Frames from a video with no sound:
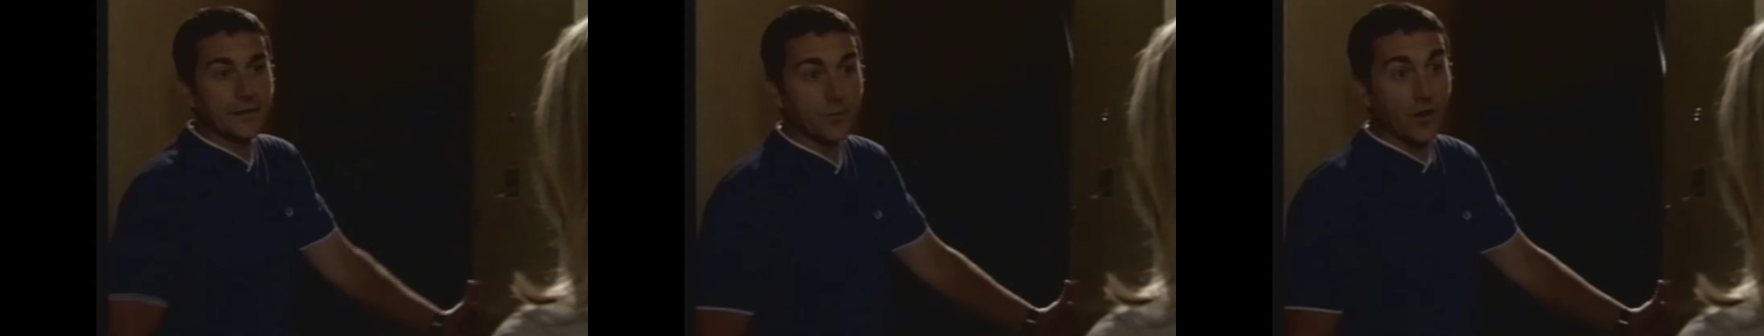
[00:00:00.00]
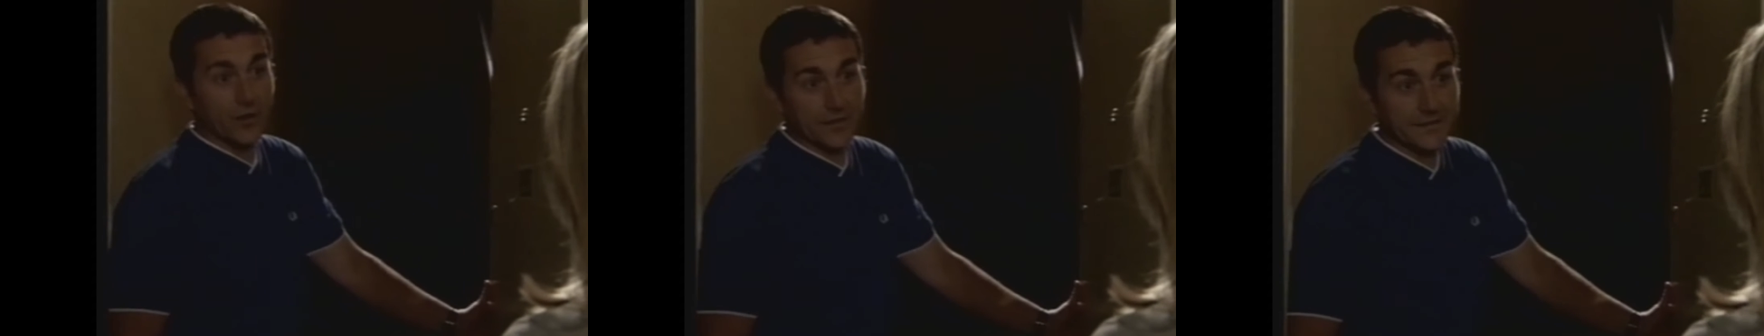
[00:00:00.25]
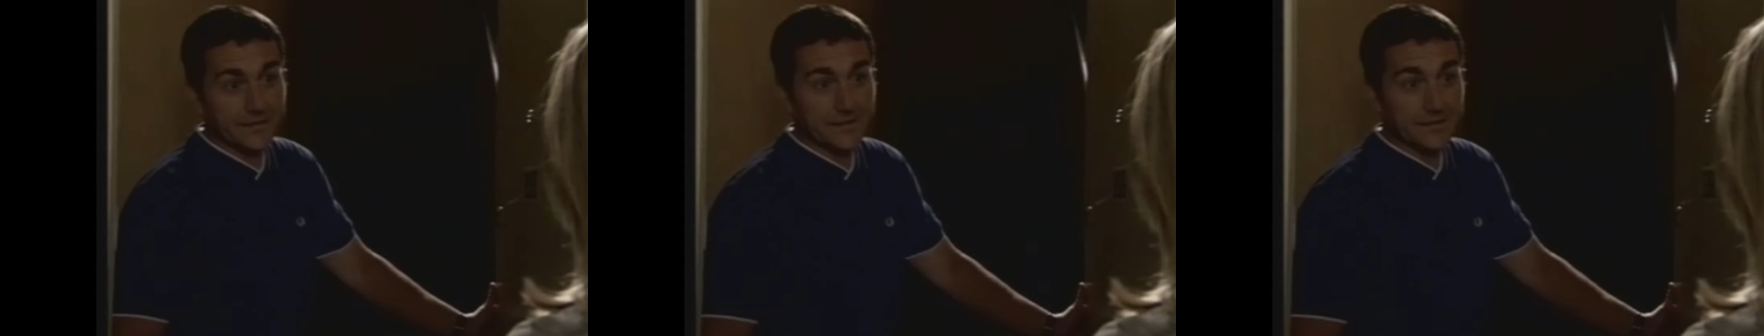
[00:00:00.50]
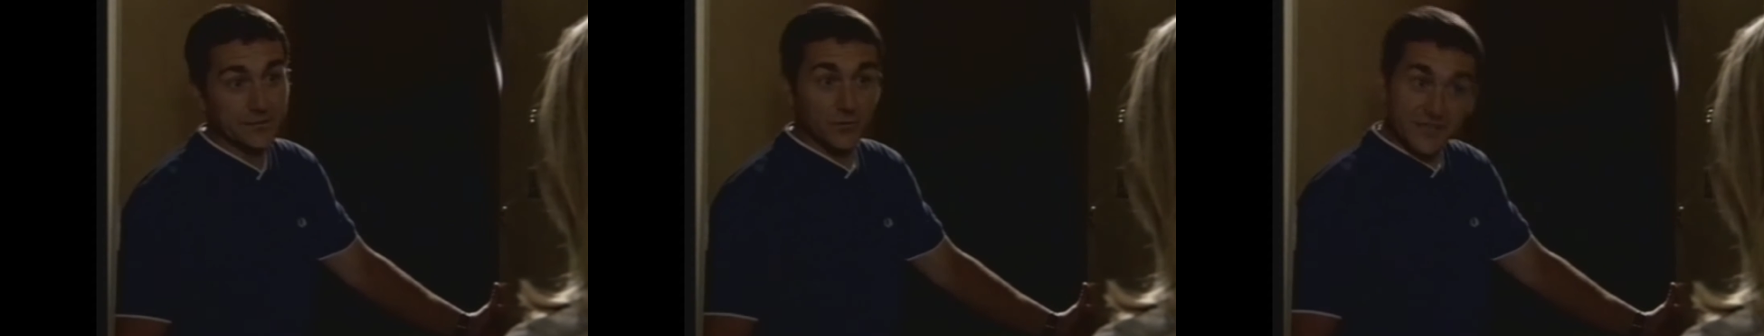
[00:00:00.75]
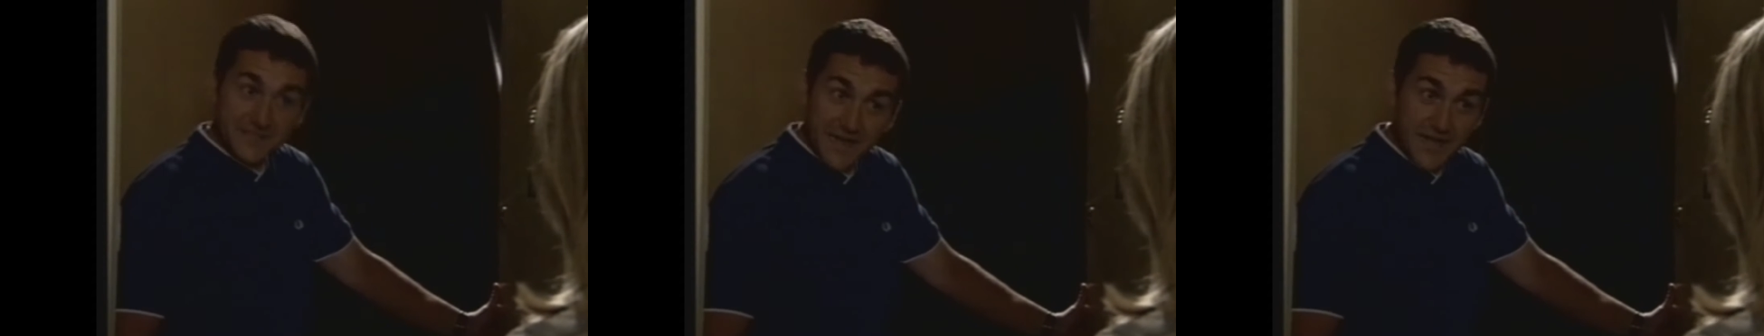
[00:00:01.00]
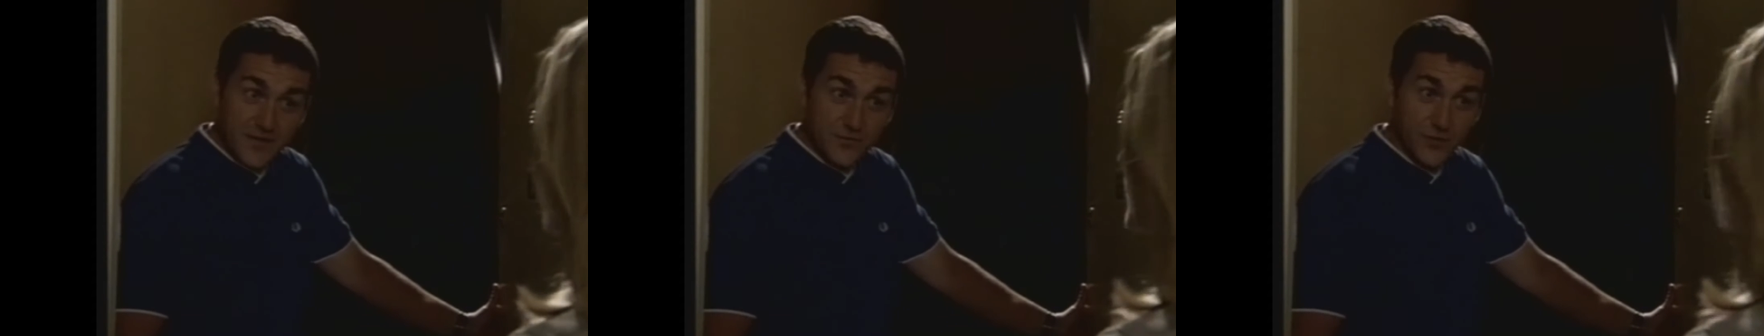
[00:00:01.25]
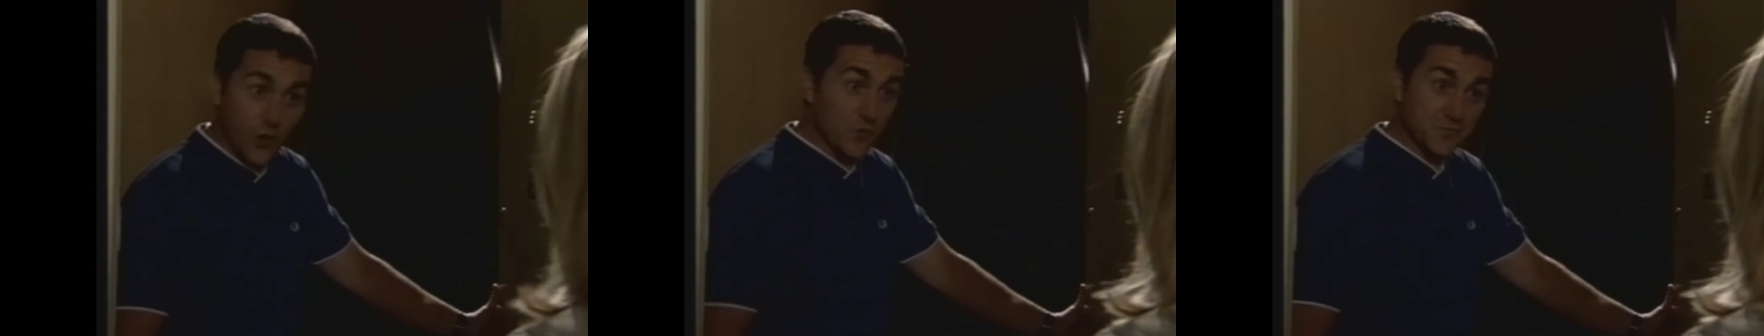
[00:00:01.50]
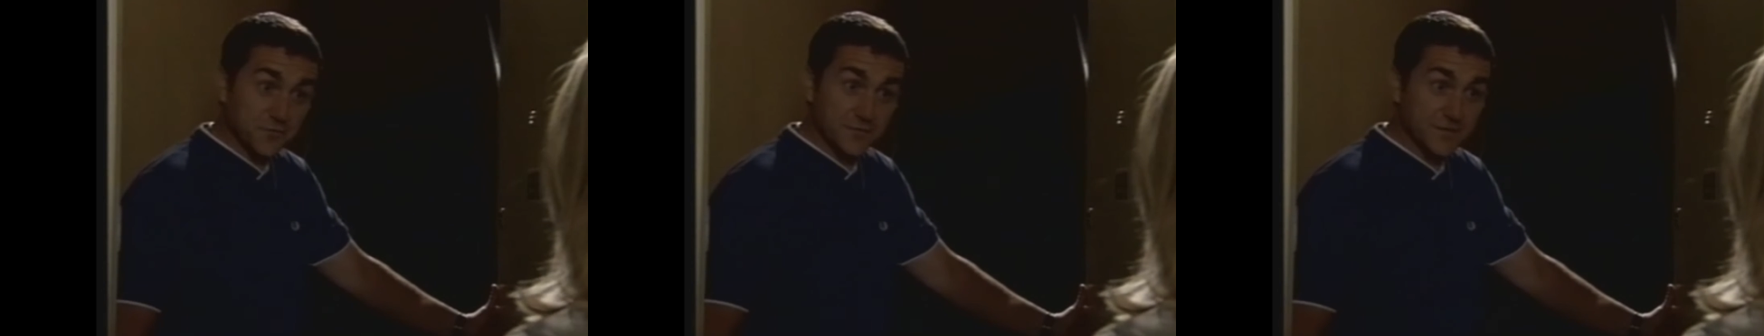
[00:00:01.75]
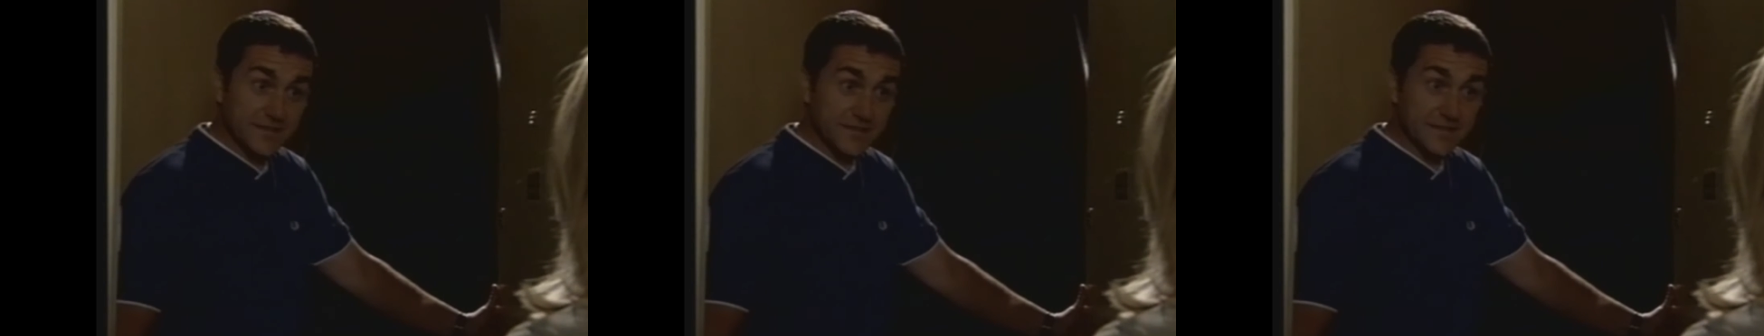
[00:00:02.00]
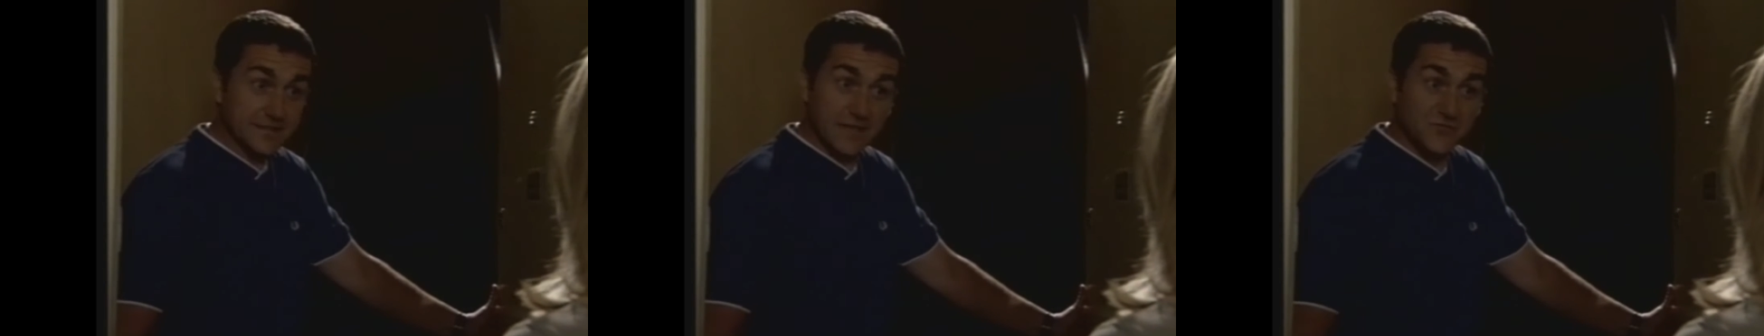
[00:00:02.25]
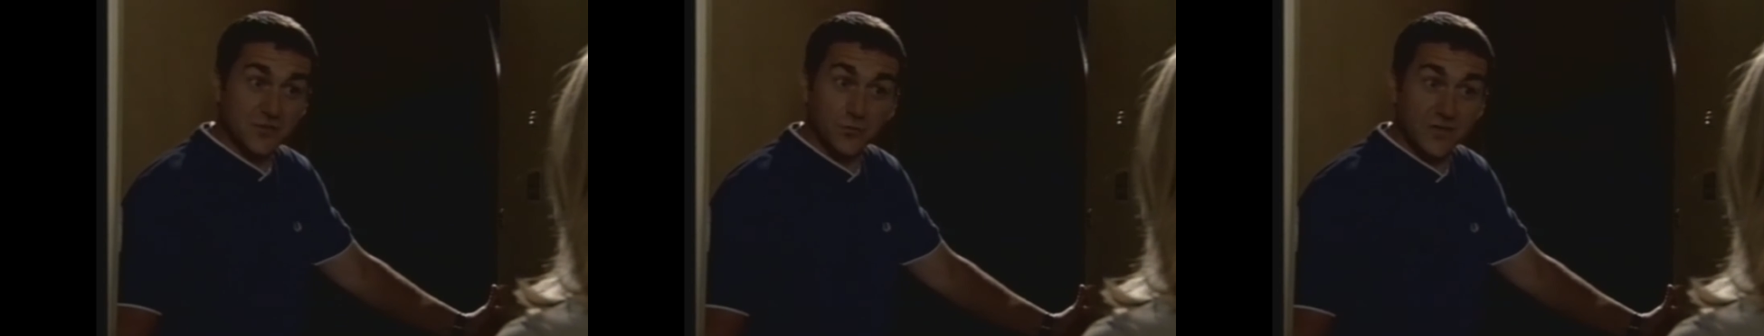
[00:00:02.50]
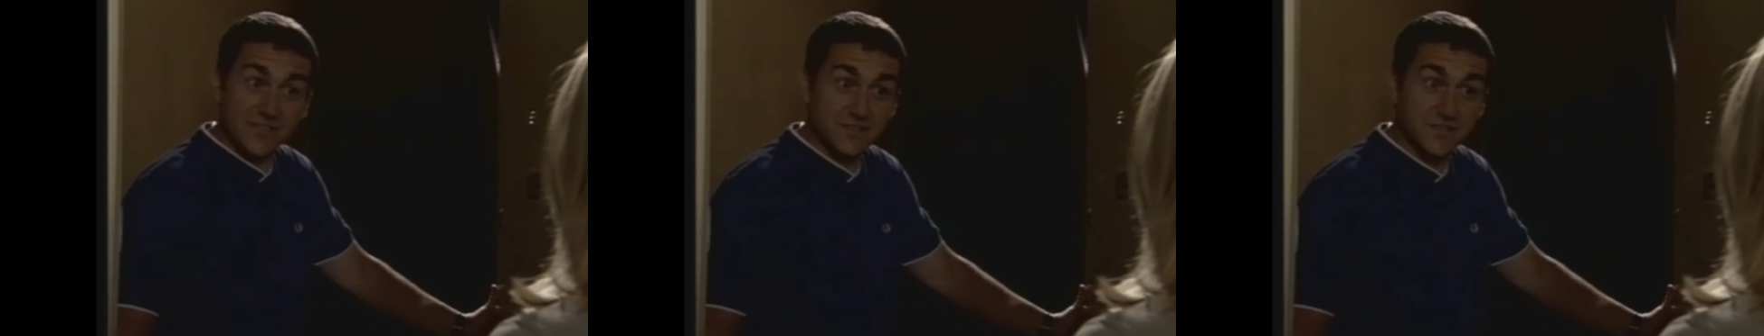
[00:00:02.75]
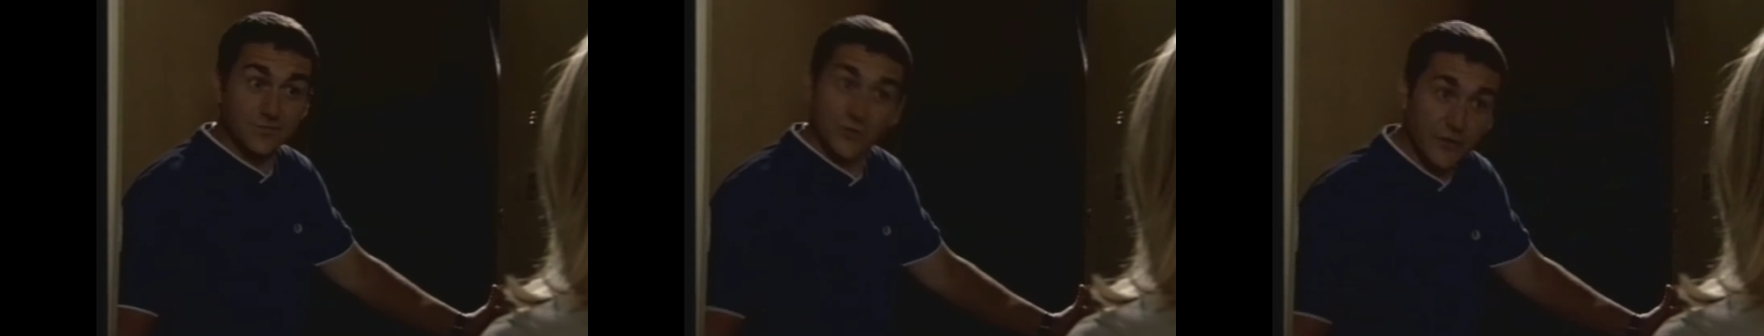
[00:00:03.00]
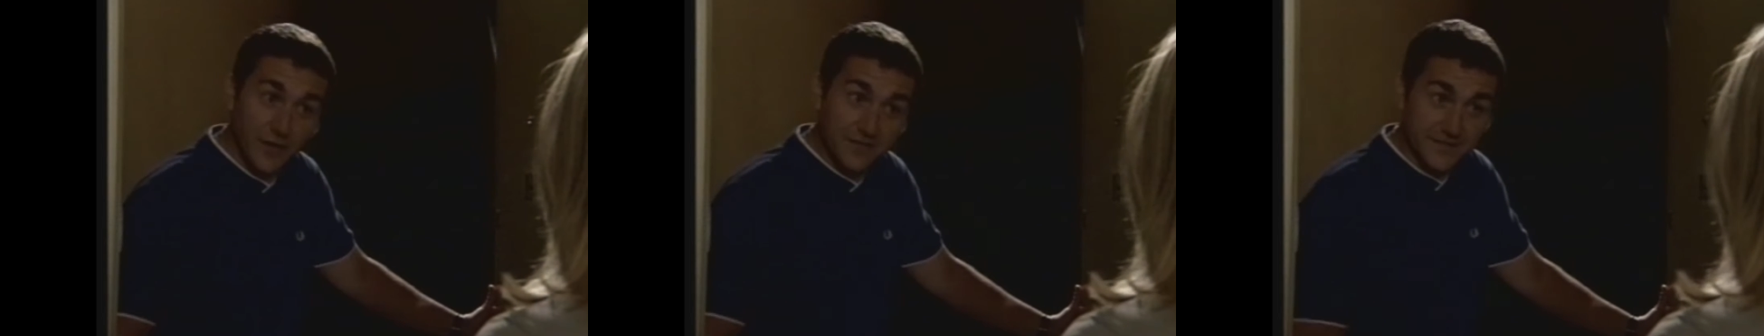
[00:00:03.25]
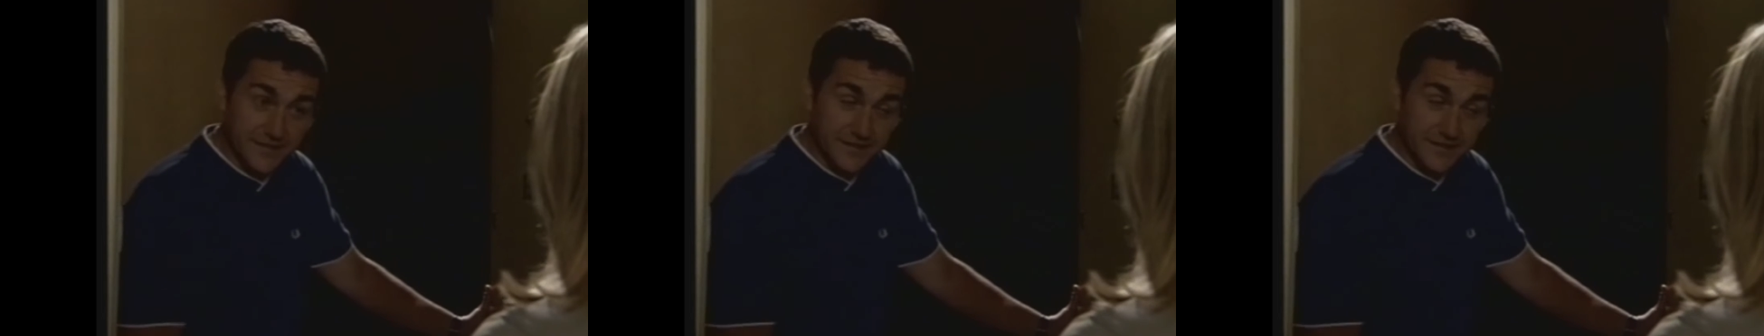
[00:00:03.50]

What? You want it down, off, country and western? What are you after?